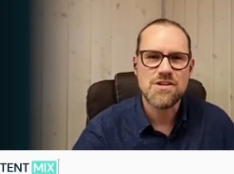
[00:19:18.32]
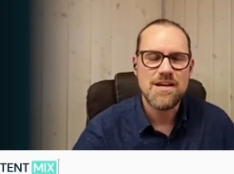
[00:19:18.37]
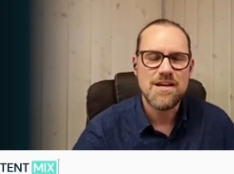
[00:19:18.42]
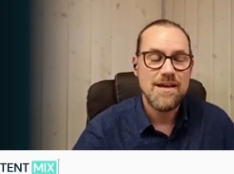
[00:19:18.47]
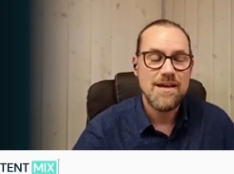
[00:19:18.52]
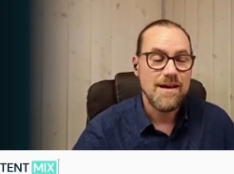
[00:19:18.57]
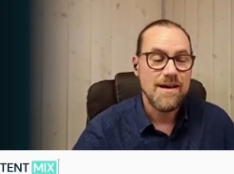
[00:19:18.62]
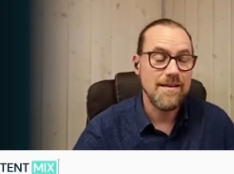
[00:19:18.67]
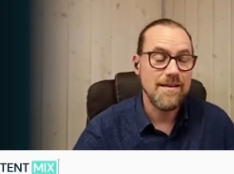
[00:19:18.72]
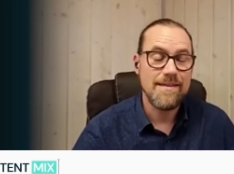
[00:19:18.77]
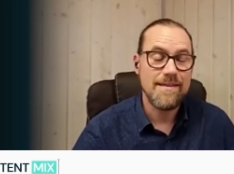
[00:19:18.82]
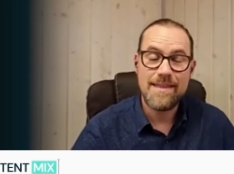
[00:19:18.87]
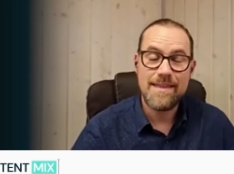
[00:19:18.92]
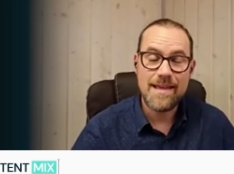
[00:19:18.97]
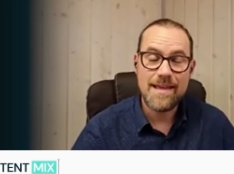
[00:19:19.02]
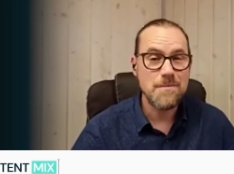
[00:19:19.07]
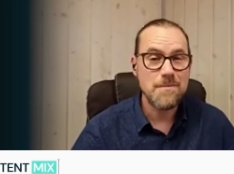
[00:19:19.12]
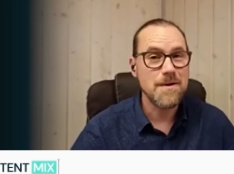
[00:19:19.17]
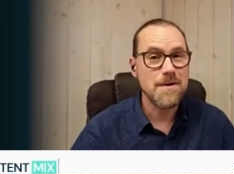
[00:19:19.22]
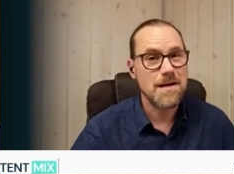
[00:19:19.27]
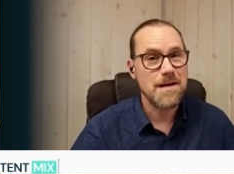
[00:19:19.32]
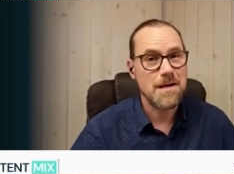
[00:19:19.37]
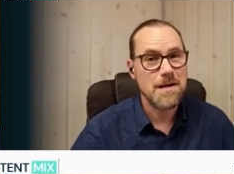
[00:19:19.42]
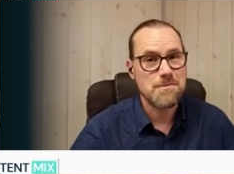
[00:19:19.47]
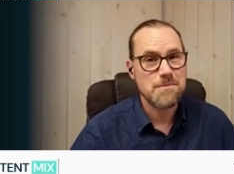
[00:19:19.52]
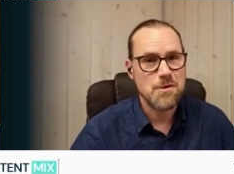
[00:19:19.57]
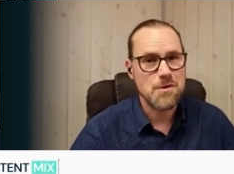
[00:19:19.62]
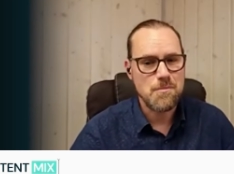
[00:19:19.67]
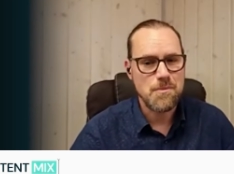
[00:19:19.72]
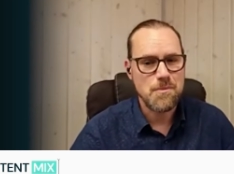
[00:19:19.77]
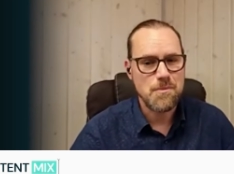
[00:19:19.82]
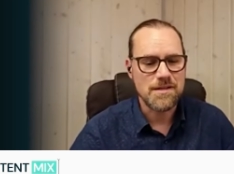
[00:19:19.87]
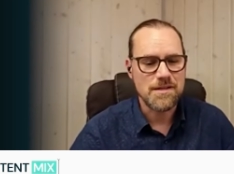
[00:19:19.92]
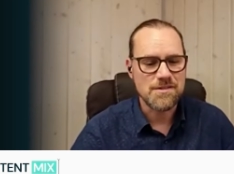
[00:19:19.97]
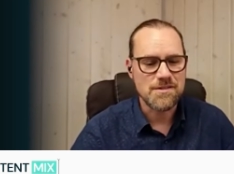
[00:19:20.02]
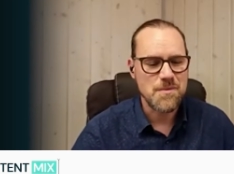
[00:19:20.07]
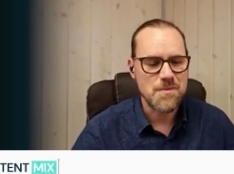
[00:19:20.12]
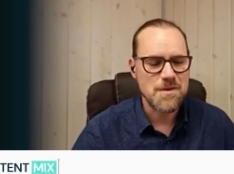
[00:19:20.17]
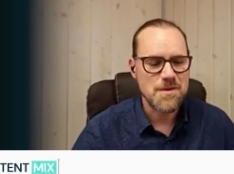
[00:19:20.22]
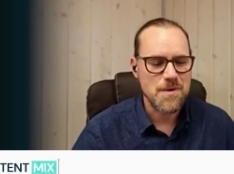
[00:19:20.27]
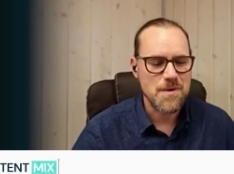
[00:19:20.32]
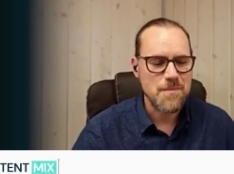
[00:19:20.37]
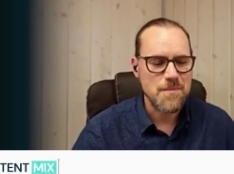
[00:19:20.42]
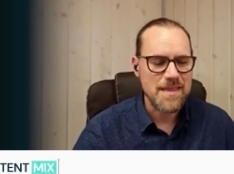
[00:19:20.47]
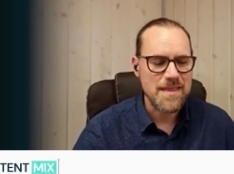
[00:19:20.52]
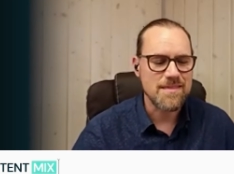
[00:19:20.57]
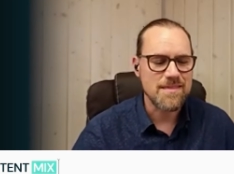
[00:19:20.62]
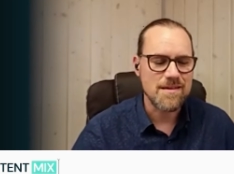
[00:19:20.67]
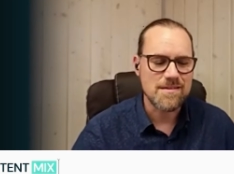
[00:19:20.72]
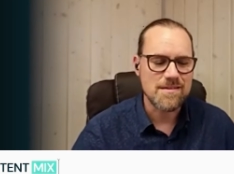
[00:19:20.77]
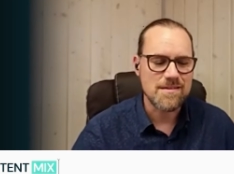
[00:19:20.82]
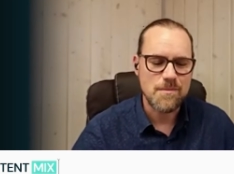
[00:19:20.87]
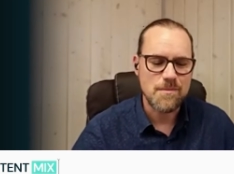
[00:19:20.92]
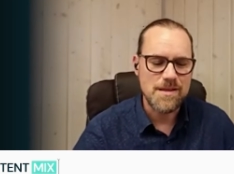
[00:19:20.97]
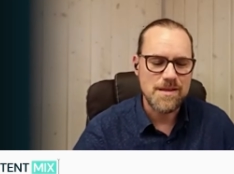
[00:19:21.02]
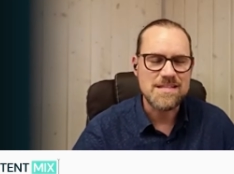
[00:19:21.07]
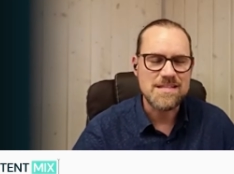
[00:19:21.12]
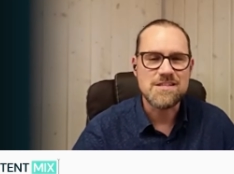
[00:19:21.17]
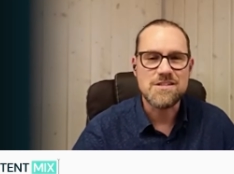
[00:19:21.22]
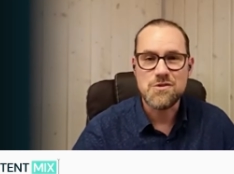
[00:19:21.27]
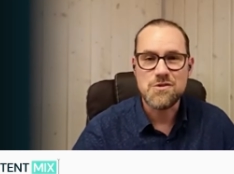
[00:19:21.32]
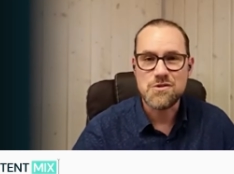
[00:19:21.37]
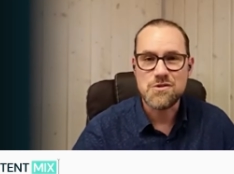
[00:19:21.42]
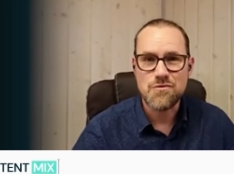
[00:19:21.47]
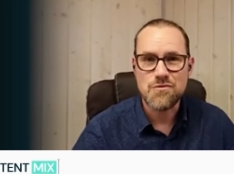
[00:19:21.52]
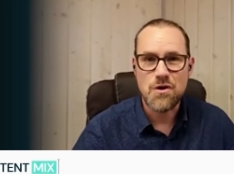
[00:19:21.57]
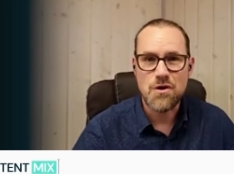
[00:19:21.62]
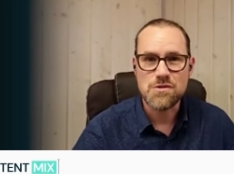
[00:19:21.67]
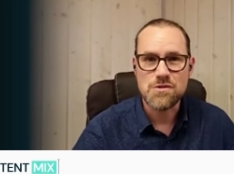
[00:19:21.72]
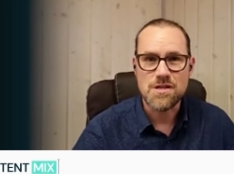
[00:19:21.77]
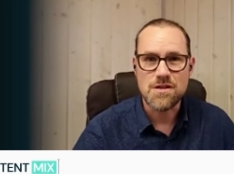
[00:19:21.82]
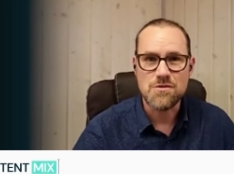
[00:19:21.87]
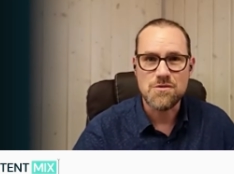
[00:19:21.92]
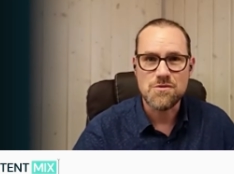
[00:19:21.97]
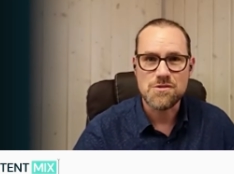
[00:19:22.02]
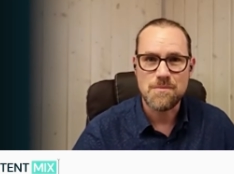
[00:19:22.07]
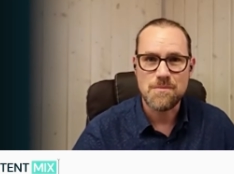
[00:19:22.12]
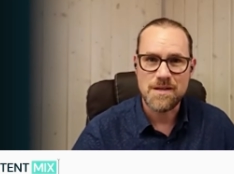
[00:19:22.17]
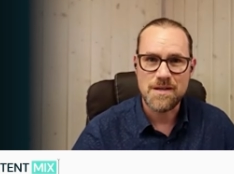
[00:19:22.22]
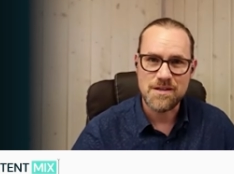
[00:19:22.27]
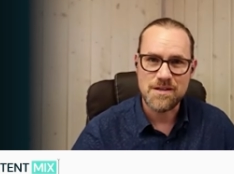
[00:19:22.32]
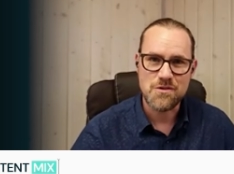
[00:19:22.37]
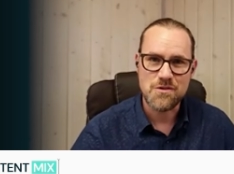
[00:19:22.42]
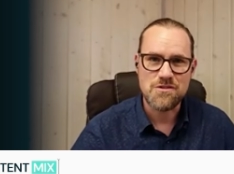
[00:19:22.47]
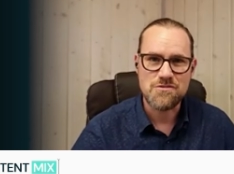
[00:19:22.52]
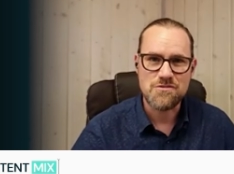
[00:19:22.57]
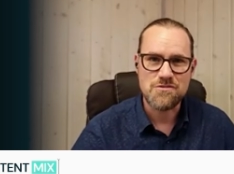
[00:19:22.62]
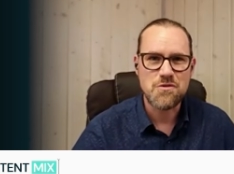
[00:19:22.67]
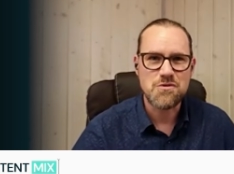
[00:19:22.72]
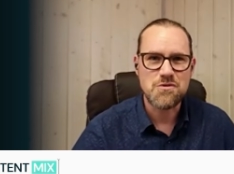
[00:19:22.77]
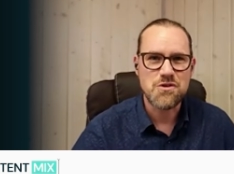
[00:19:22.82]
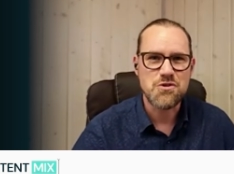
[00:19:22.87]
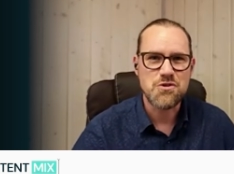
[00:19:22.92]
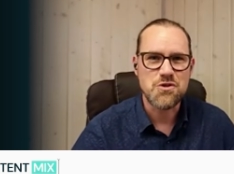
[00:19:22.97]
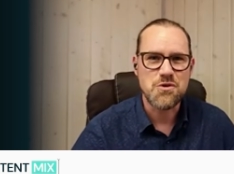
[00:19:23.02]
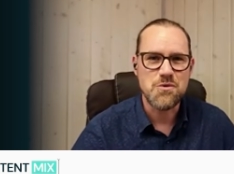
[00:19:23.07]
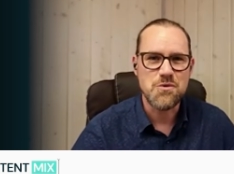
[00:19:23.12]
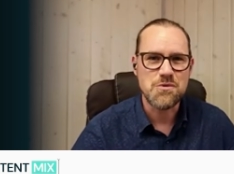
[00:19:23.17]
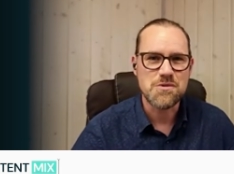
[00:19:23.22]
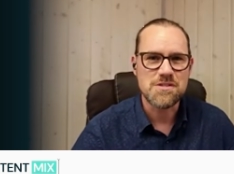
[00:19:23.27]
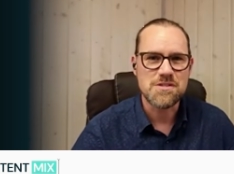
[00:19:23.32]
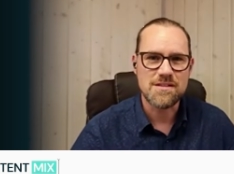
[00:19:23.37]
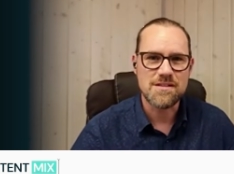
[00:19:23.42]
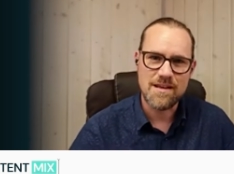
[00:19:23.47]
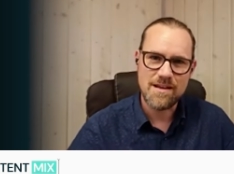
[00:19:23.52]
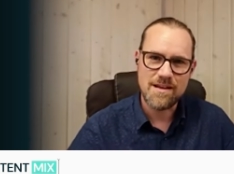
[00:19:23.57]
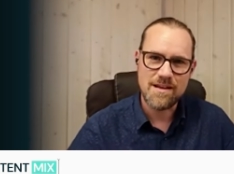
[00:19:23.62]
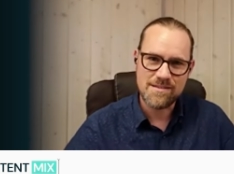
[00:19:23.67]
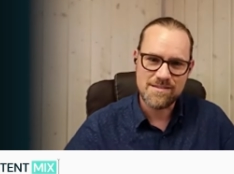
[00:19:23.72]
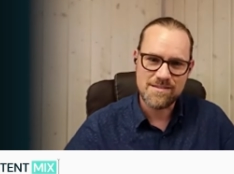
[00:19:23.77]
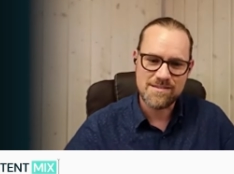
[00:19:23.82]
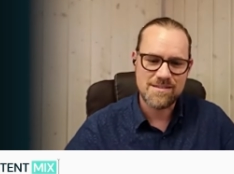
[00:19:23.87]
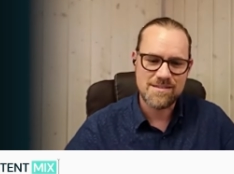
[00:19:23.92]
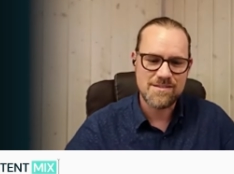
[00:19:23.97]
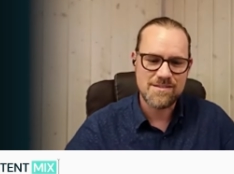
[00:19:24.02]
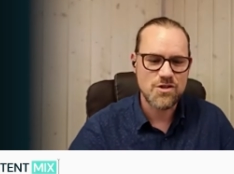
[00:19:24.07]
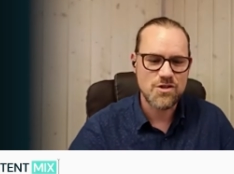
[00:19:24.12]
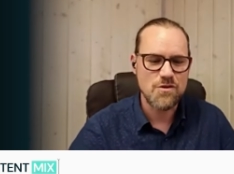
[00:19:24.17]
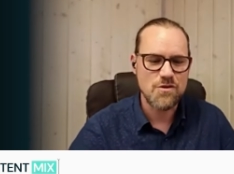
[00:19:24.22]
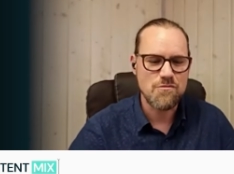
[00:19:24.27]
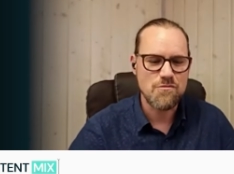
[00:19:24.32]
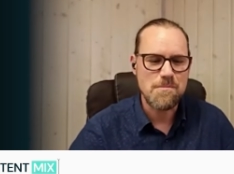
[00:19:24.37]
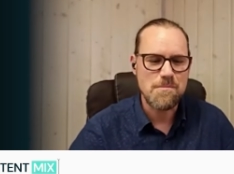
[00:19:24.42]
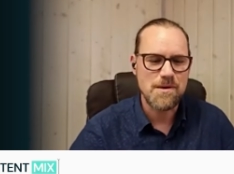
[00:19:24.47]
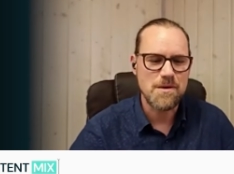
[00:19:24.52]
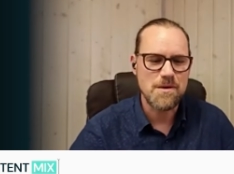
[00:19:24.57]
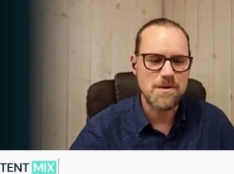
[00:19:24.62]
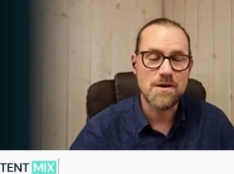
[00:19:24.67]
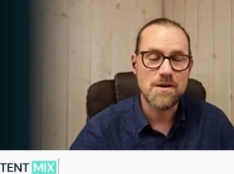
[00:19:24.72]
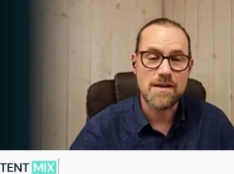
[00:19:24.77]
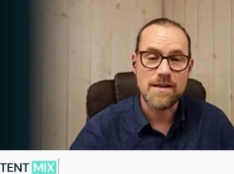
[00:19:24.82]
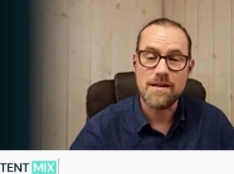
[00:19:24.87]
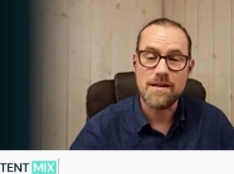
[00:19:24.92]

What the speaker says: and they were absolutely brilliant. So we went there and said, we need to do some photos, and we're going to do these photo shoots and show everybody working.